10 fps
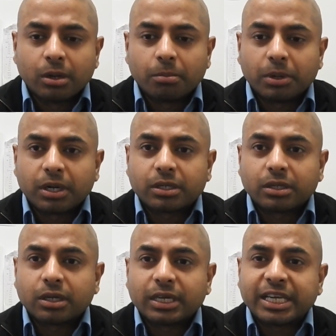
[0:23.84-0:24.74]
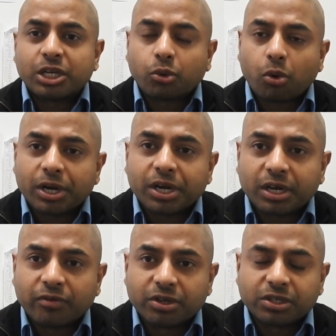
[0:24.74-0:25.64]
But uh, in
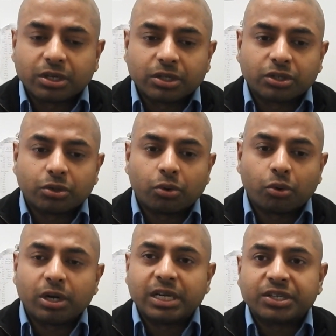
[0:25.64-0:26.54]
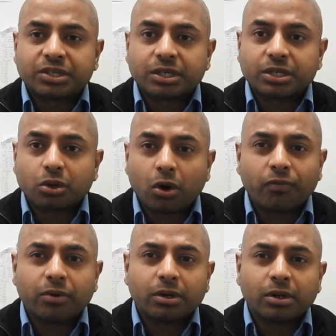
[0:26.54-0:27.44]
qualitative research, oral history is
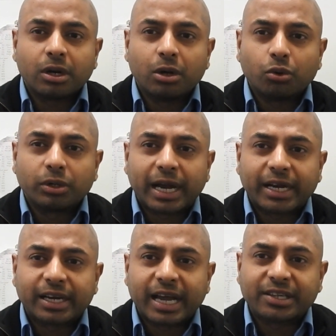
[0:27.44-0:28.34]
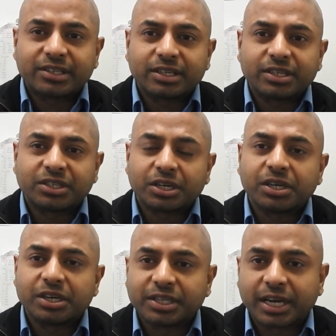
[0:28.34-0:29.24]
often looked at as a study
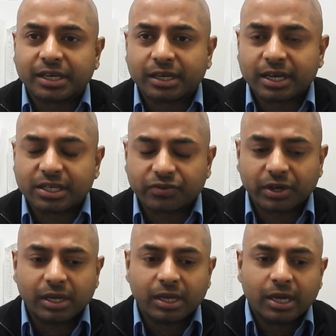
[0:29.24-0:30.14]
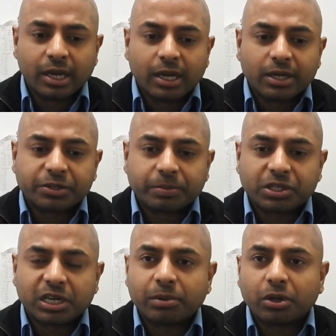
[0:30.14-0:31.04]
design as well,
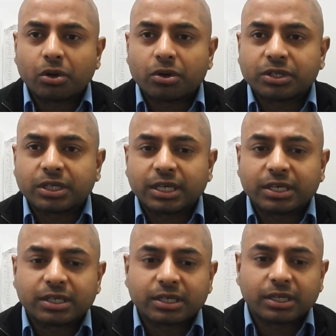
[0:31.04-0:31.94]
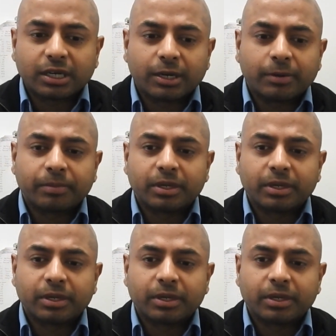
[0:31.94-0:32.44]
especially because it uh,